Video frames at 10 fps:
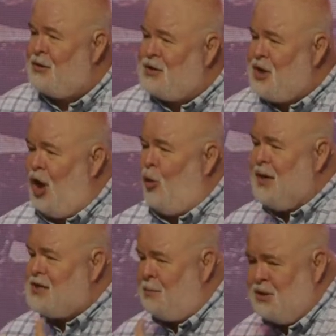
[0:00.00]
is
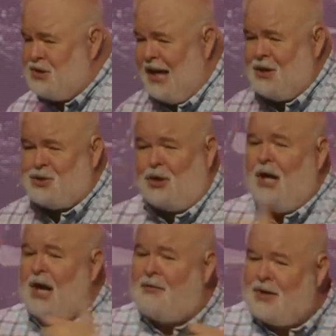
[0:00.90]
always the potential
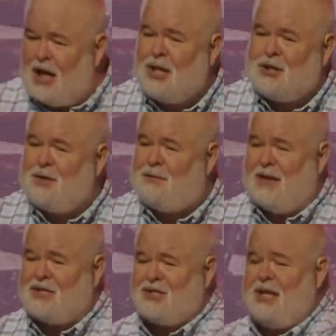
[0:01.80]
of an
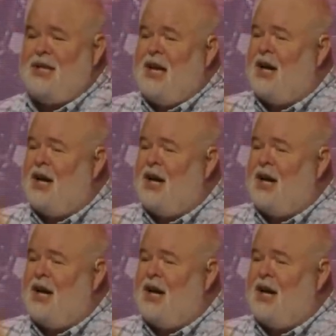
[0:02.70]
unconfessed sin,